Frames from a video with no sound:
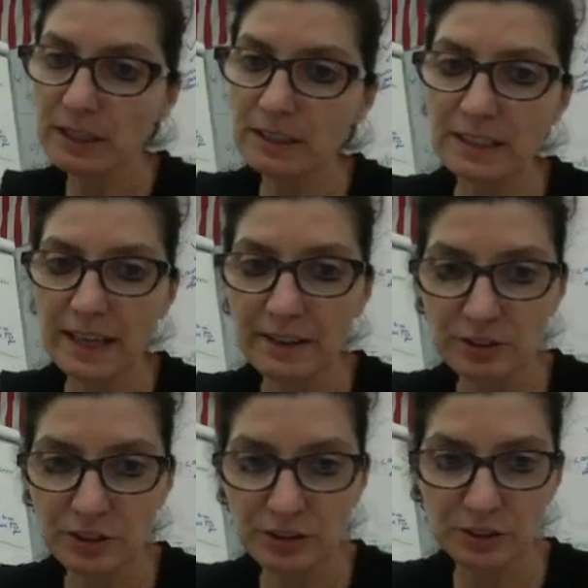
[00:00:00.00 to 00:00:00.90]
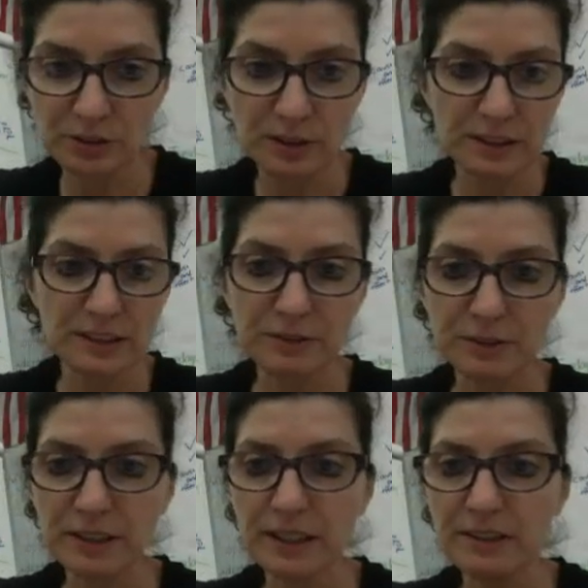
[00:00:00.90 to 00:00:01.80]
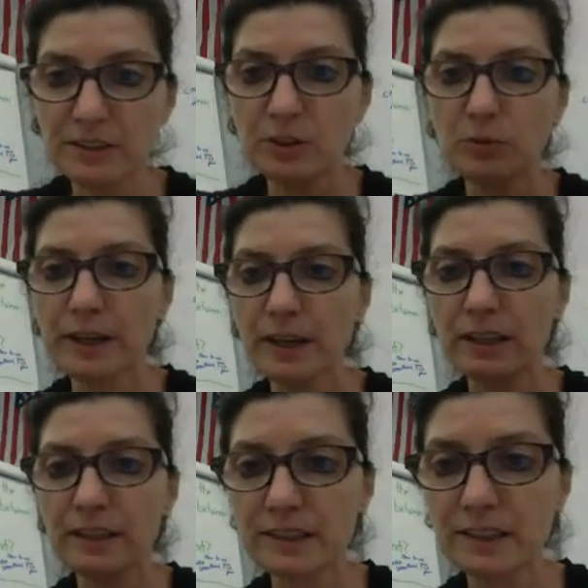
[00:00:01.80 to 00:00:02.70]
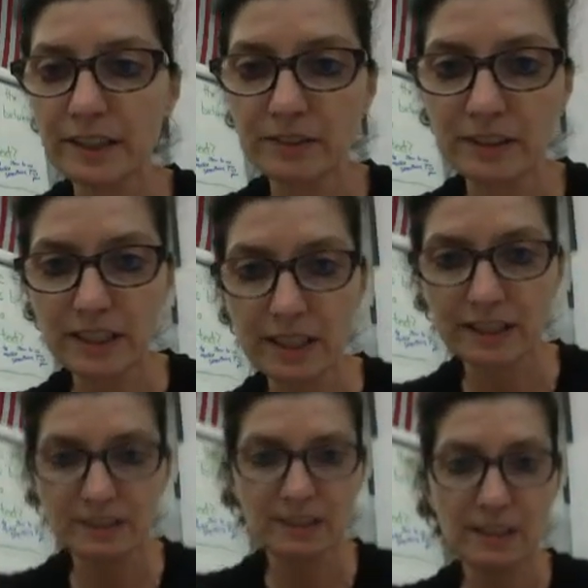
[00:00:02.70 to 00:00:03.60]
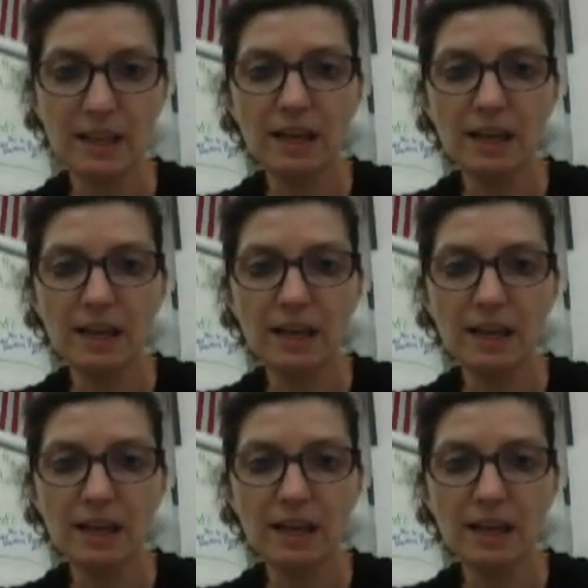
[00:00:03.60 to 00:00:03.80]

tell us a how-to, different things that are going on inside of the text.